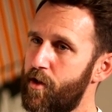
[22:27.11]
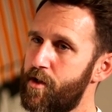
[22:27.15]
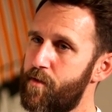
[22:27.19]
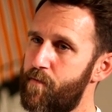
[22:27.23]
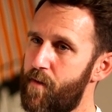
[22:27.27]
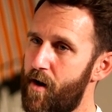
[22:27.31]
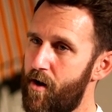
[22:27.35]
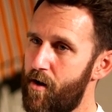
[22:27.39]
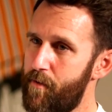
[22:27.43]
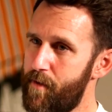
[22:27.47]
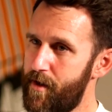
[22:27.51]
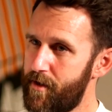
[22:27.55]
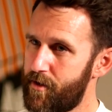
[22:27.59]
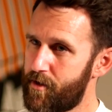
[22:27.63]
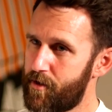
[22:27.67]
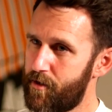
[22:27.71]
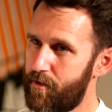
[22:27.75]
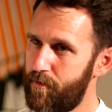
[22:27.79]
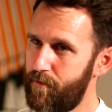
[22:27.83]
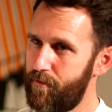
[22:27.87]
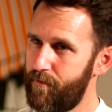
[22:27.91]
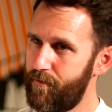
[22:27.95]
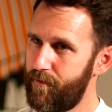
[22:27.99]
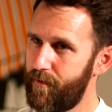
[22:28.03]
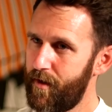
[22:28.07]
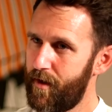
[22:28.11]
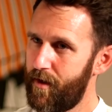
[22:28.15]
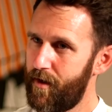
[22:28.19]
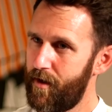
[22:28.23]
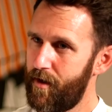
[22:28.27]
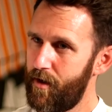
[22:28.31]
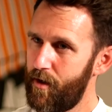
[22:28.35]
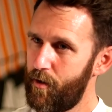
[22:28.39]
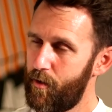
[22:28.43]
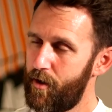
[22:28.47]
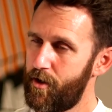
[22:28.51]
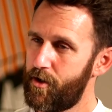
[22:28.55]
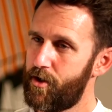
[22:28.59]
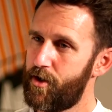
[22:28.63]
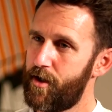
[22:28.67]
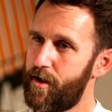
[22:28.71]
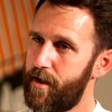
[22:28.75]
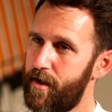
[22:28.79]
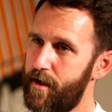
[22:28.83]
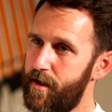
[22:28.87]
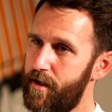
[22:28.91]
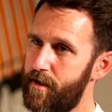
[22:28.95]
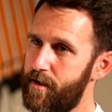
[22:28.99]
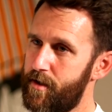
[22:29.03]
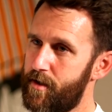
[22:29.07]
experimental, which
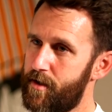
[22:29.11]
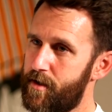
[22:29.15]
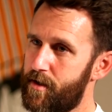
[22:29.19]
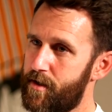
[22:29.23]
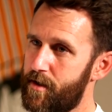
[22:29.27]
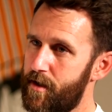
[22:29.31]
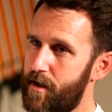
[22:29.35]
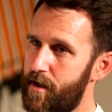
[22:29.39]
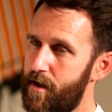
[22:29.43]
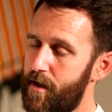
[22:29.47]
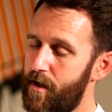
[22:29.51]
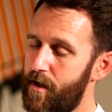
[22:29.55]
is